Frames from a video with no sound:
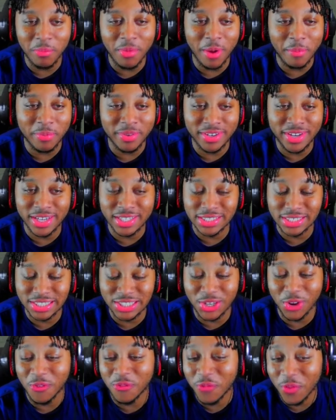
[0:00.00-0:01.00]
in my prediction
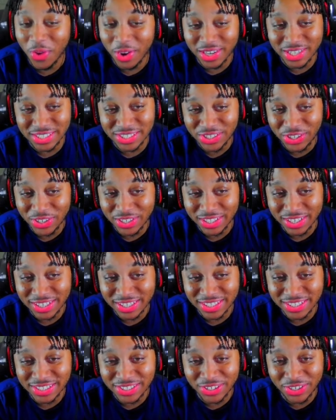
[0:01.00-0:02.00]
so far to start
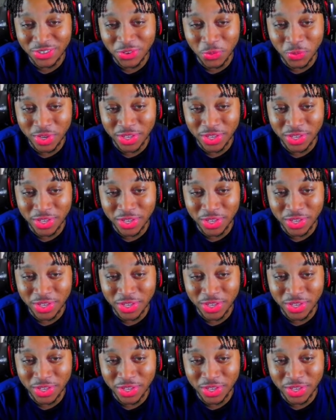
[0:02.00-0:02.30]
week